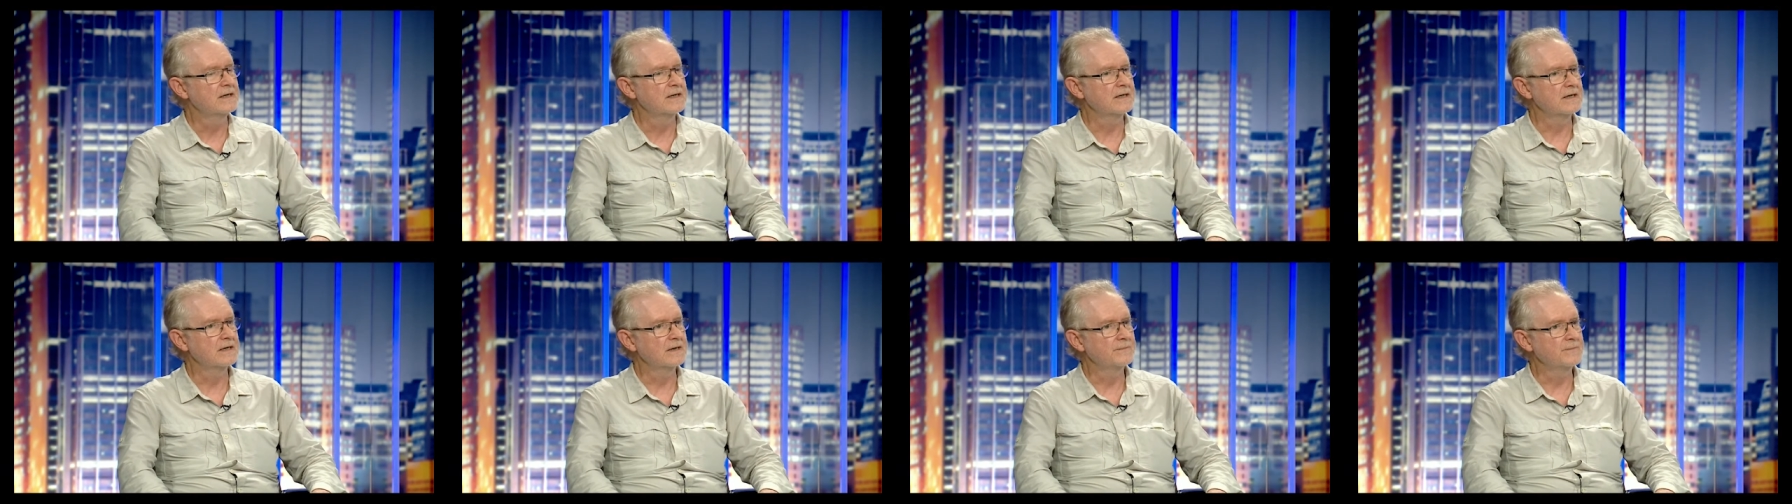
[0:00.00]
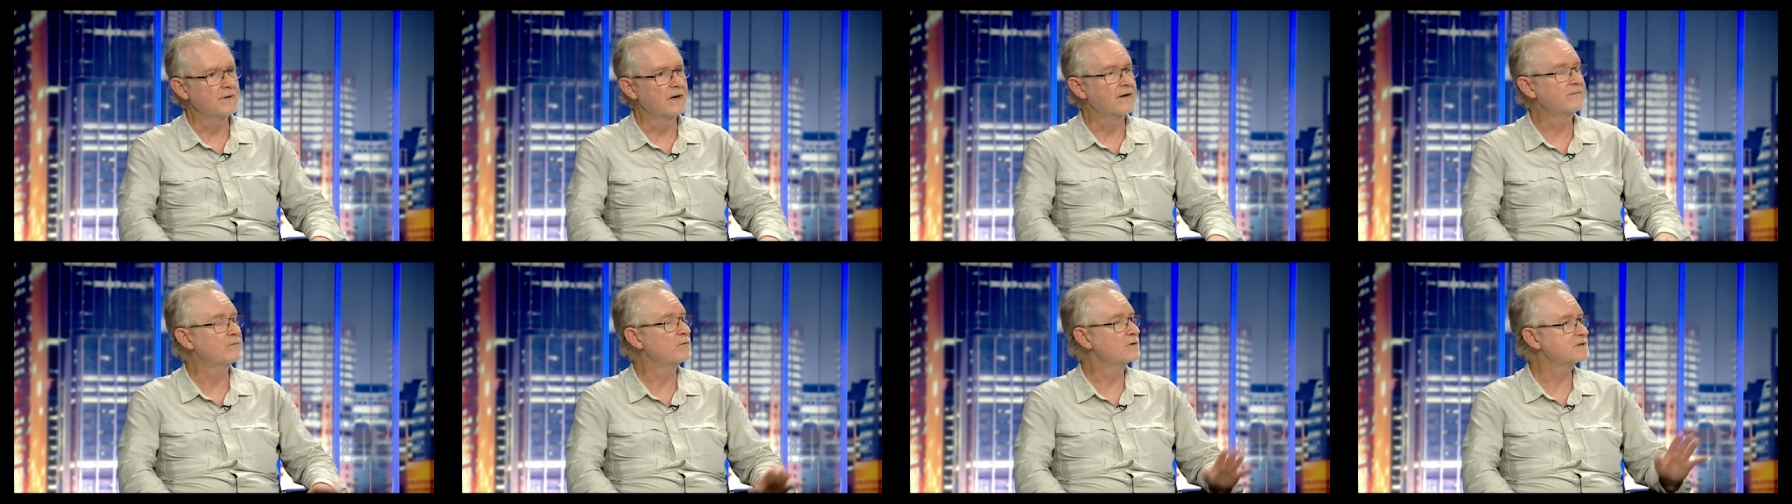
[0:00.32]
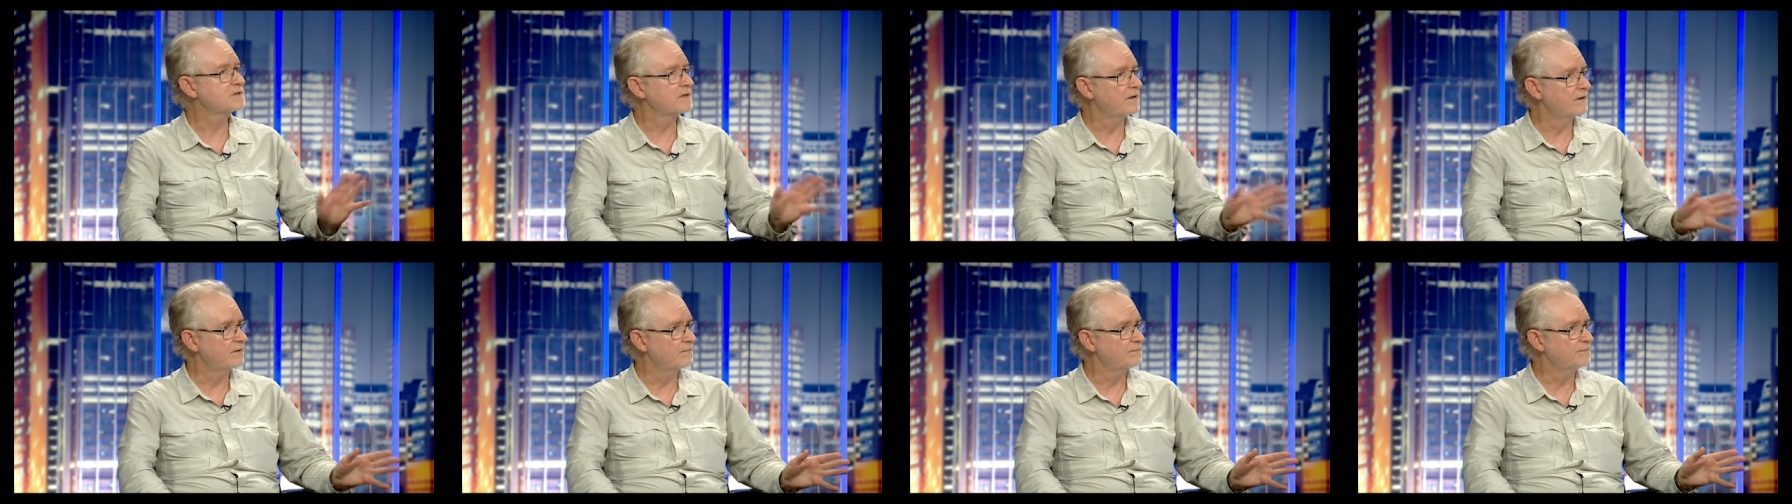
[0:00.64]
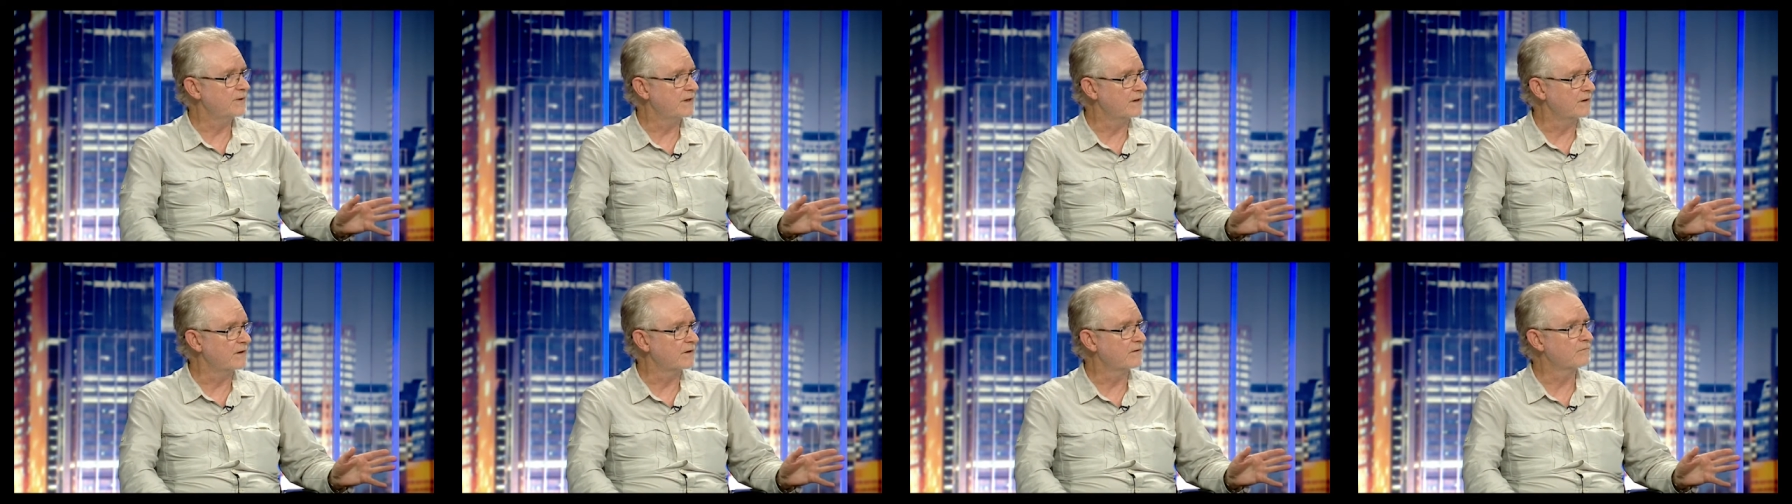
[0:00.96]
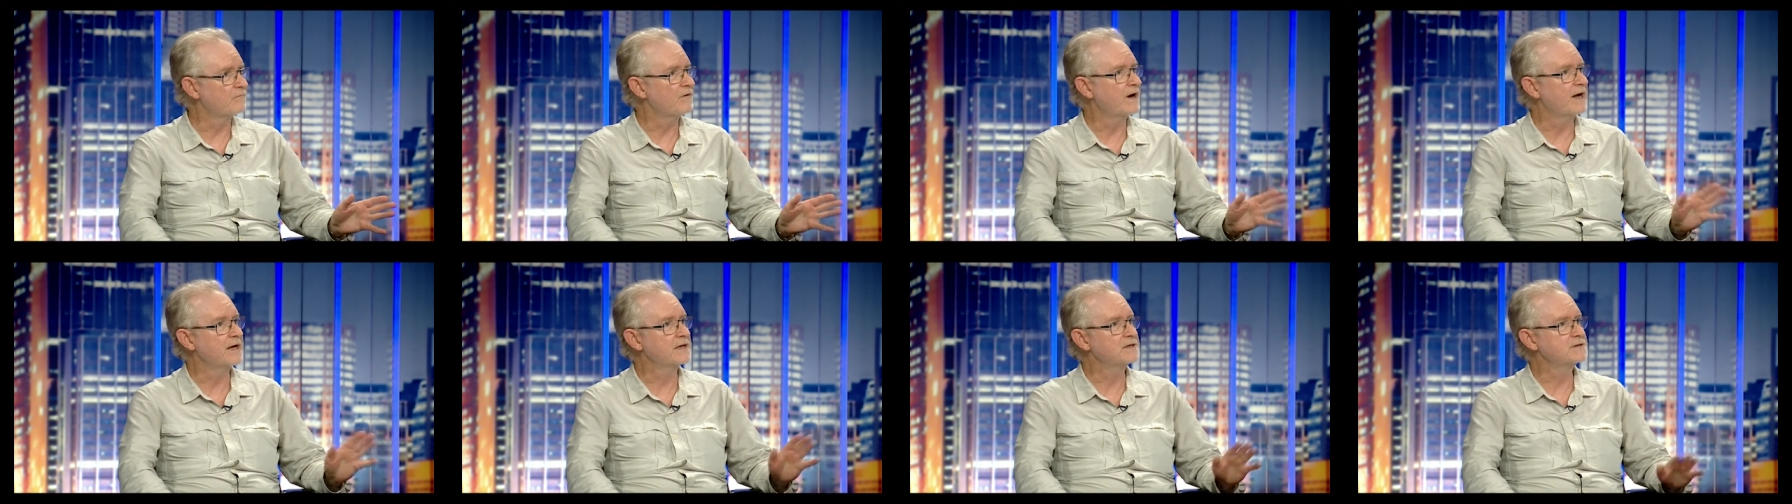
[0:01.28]
And I've also been on a
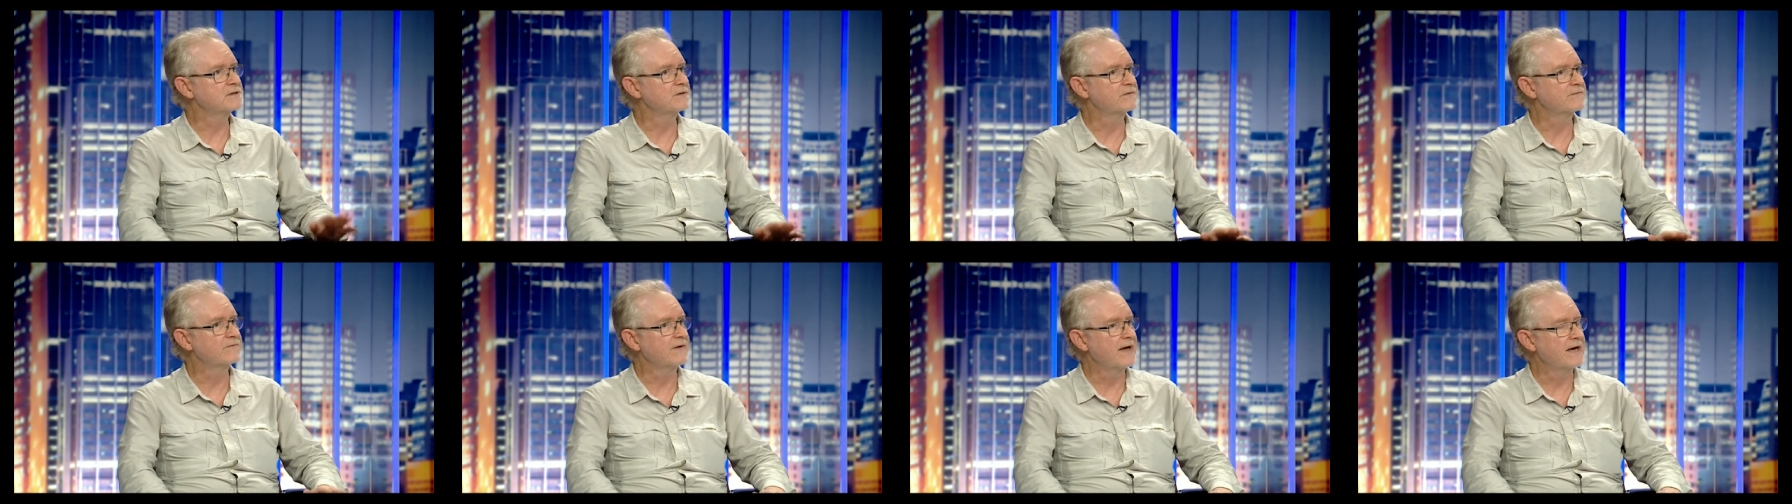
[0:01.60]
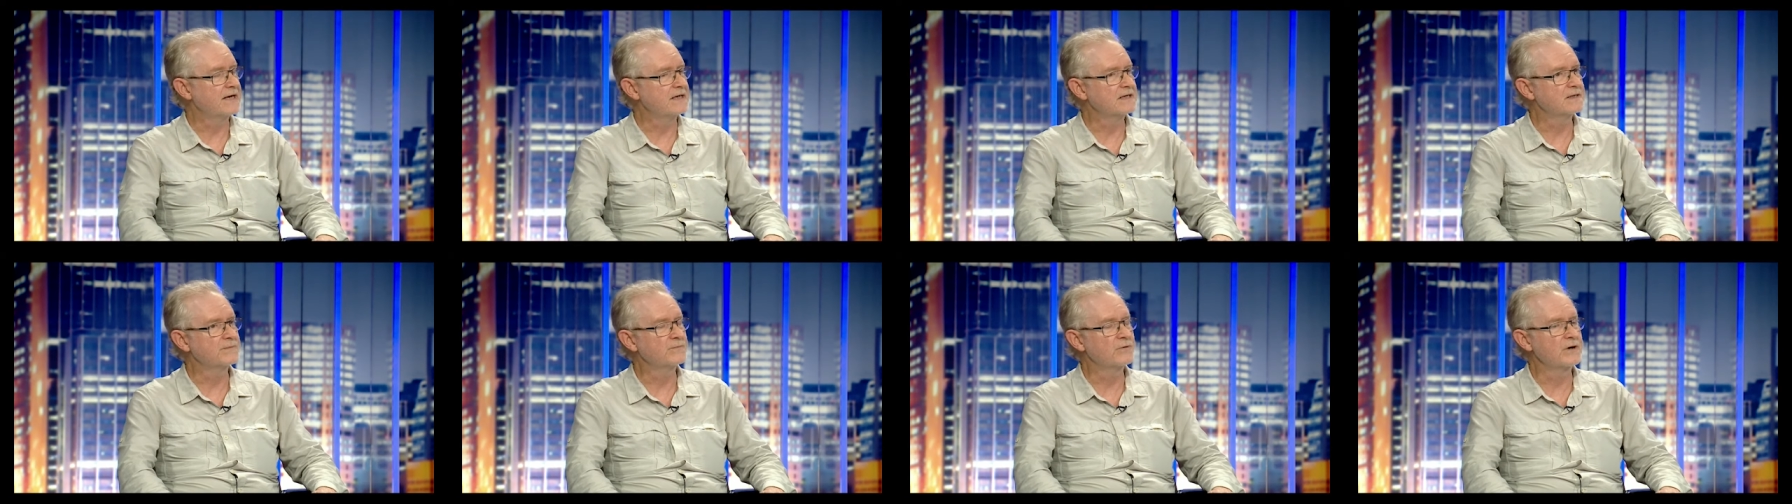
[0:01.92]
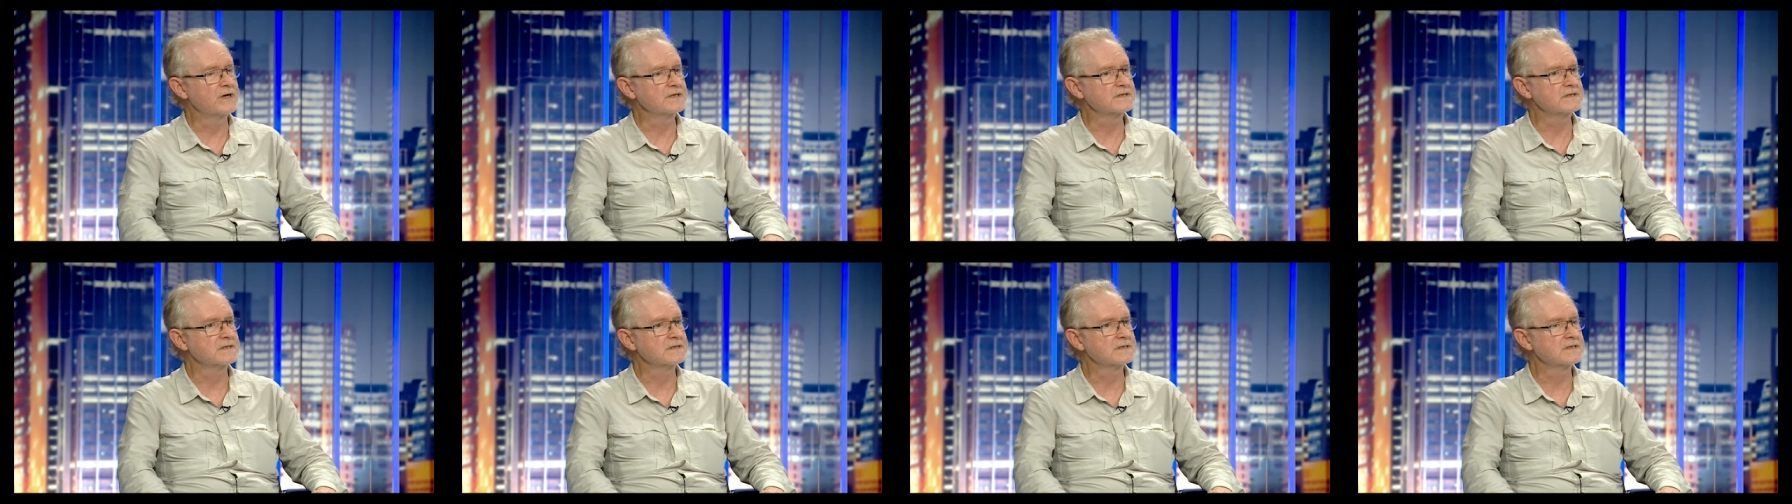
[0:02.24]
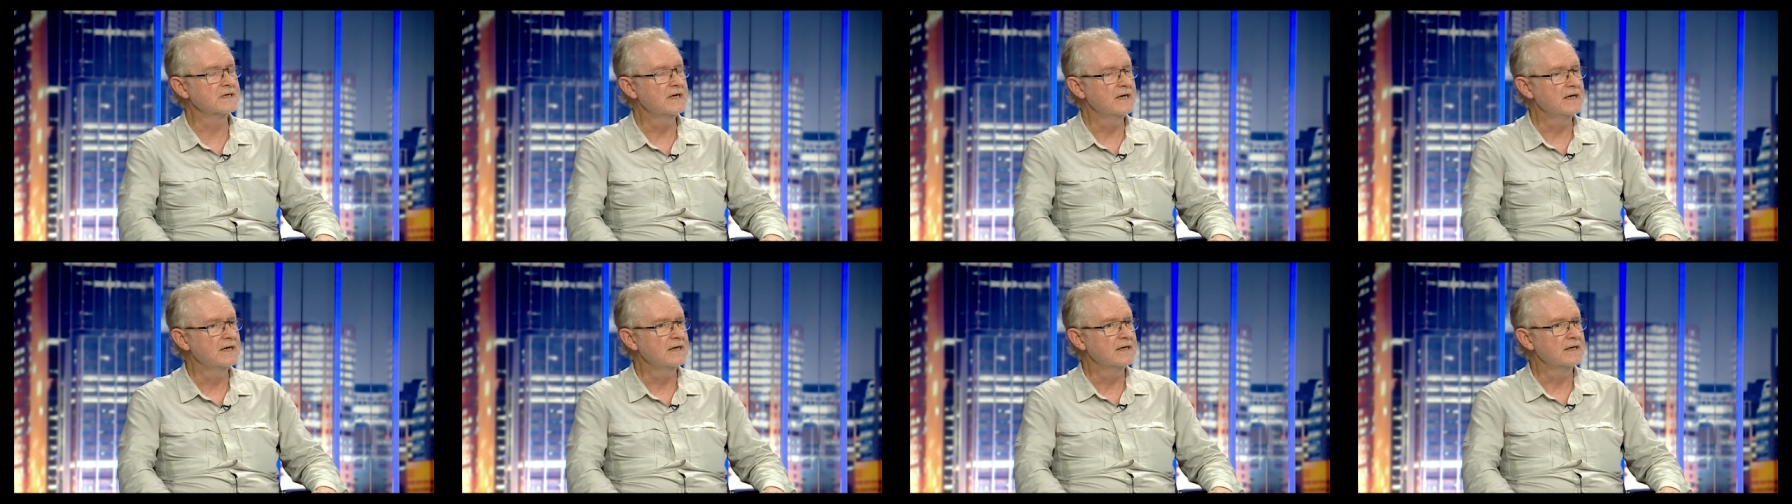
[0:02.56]
range of antidepressants.